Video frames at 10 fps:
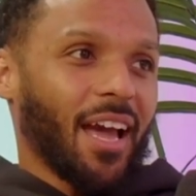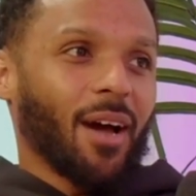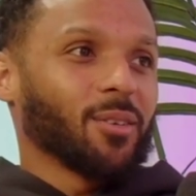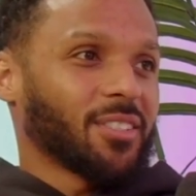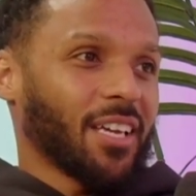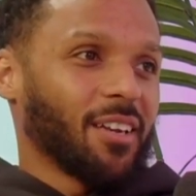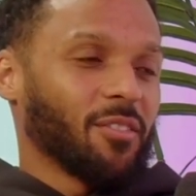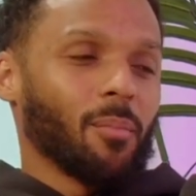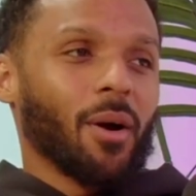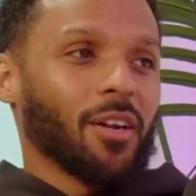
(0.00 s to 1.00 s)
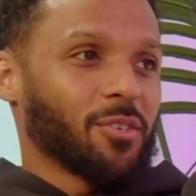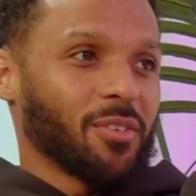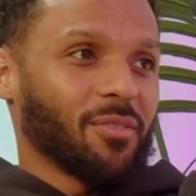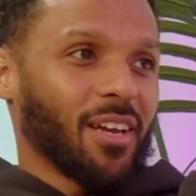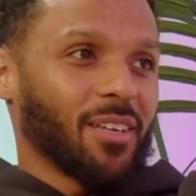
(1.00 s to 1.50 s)
outside of the
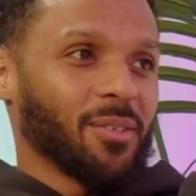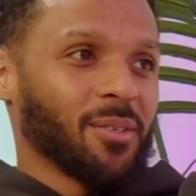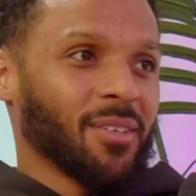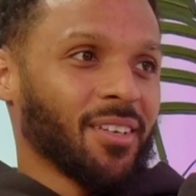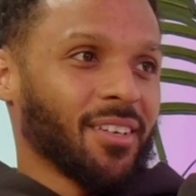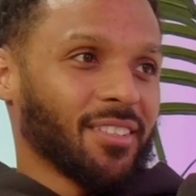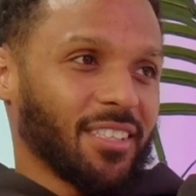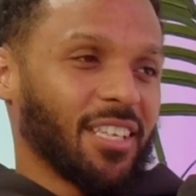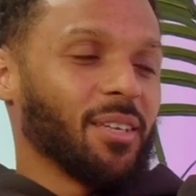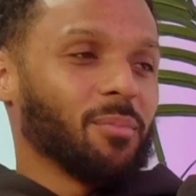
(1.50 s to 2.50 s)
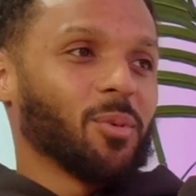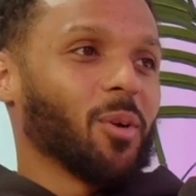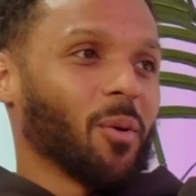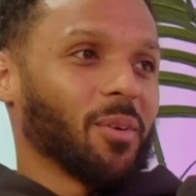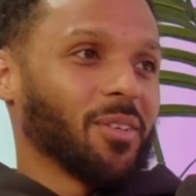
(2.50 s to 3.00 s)
monetary value to keep you
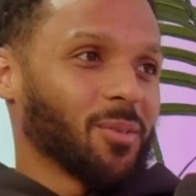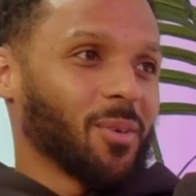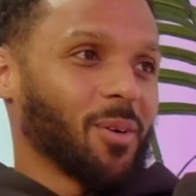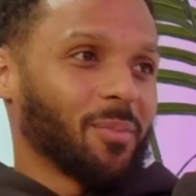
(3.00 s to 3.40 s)
going as well.